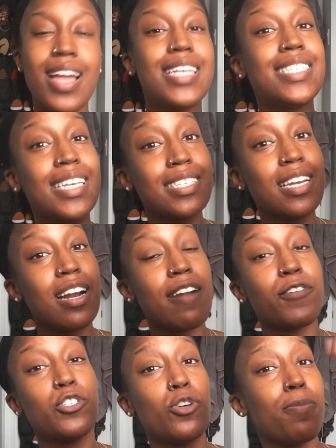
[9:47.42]

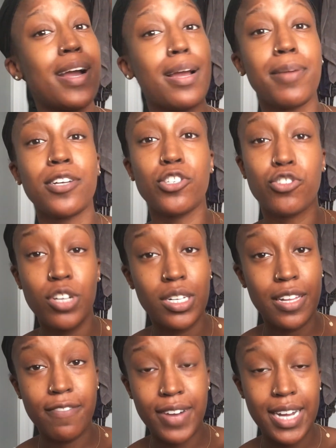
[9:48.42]
$6.99 for a 2-pack. I'm actually
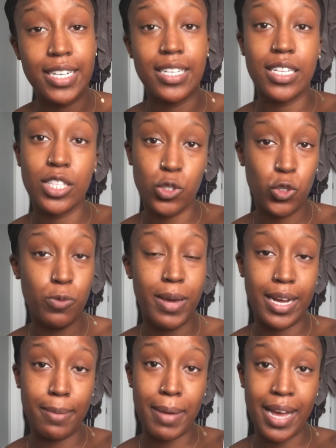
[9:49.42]
struggling finding the
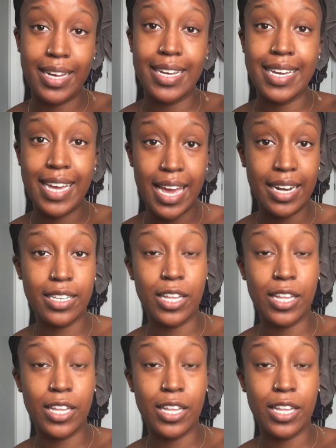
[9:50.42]
2-pack back again.